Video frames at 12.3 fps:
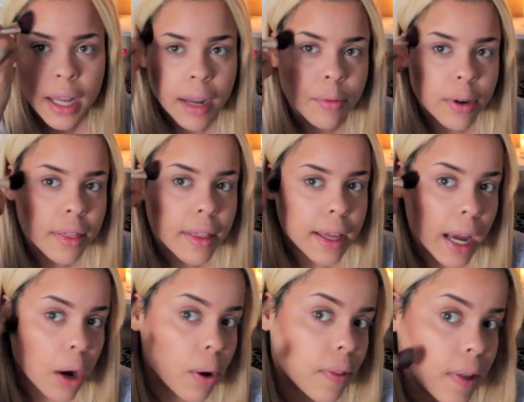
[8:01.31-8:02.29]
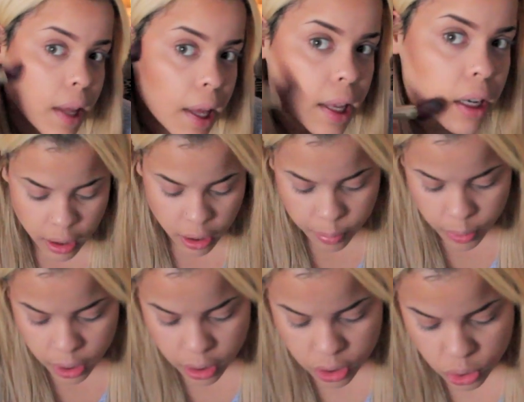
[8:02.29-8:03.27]
everything out in the end. Now I'm
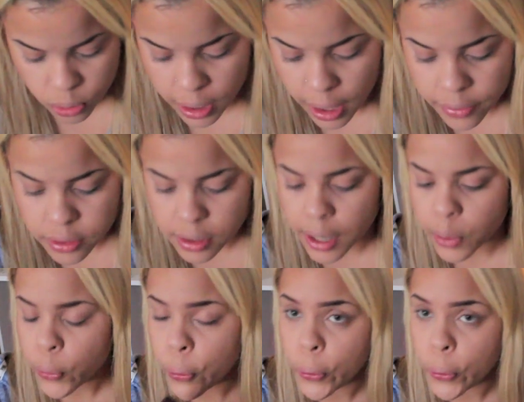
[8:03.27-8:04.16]
gonna do the other side.